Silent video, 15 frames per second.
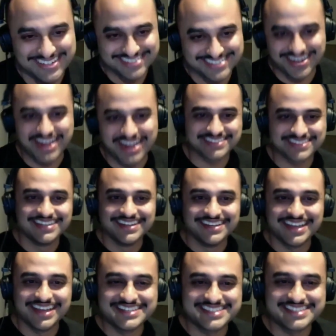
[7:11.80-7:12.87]
are actually
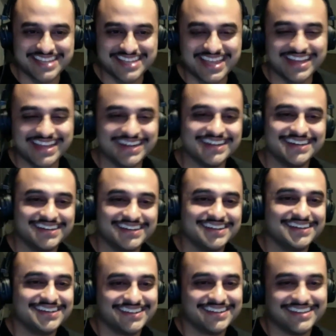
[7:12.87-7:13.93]
insane. Let's check
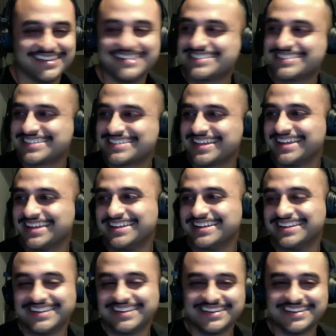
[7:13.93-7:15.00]
right now. Insane.
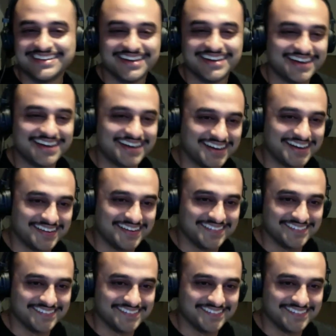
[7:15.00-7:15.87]
The Incapable Trump.